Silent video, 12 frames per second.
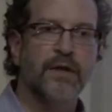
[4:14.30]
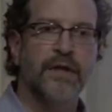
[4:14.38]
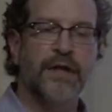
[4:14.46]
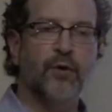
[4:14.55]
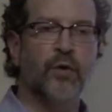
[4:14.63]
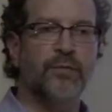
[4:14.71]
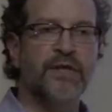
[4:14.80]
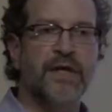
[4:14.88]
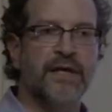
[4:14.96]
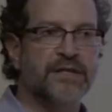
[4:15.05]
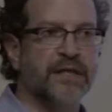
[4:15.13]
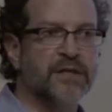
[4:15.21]
Equipment
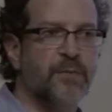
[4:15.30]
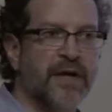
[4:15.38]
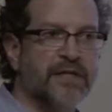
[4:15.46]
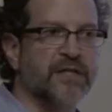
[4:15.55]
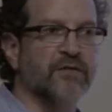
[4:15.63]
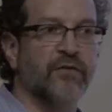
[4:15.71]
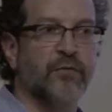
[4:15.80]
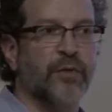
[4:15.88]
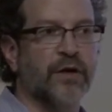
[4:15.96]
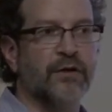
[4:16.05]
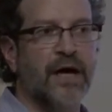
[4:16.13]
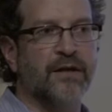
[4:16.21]
that is expensive,
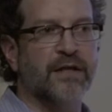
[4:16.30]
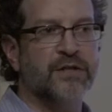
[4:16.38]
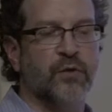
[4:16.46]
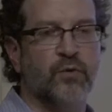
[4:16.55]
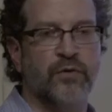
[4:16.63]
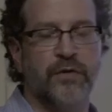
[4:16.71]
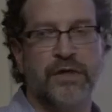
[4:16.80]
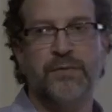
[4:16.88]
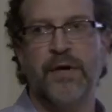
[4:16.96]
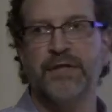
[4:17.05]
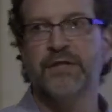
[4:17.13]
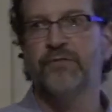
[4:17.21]
but a lot less
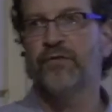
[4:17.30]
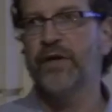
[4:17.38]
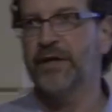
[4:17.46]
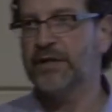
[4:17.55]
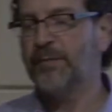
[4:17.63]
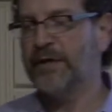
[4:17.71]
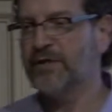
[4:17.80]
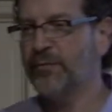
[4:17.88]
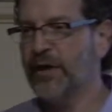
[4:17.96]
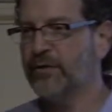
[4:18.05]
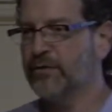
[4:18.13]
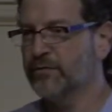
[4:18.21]
expensive than expensive
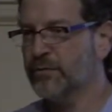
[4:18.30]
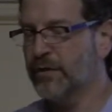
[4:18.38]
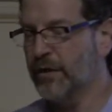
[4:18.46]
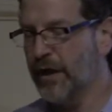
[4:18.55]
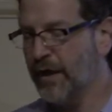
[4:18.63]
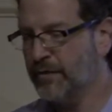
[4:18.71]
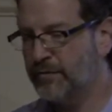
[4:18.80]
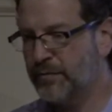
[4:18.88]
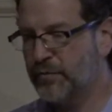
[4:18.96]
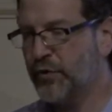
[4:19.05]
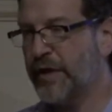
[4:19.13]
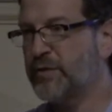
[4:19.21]
medical
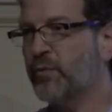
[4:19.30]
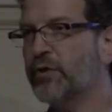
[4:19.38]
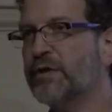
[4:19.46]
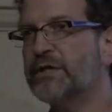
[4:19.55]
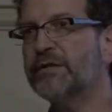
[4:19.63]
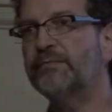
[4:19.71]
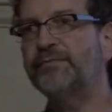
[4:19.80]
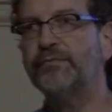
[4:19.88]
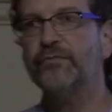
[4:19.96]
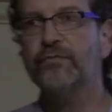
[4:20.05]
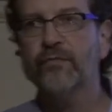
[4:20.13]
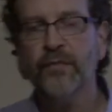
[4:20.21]
transports.
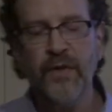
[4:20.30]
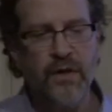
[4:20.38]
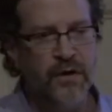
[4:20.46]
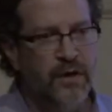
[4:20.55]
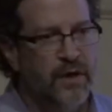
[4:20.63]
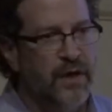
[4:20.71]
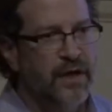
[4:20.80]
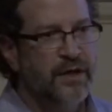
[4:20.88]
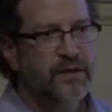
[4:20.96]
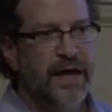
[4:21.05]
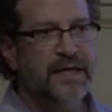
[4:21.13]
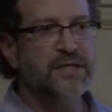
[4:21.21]

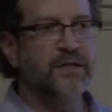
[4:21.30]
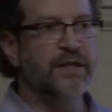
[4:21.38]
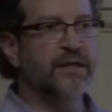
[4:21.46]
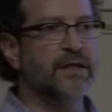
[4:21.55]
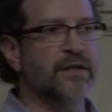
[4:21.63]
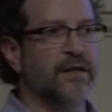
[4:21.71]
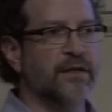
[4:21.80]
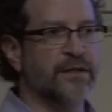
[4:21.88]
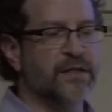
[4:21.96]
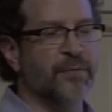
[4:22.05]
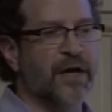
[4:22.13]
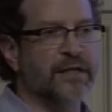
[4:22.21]
Lastly,
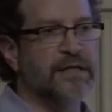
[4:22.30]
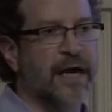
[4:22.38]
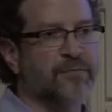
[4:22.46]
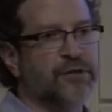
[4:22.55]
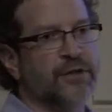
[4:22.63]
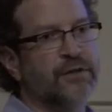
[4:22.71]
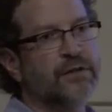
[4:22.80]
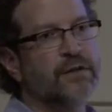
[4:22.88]
it's about adoption.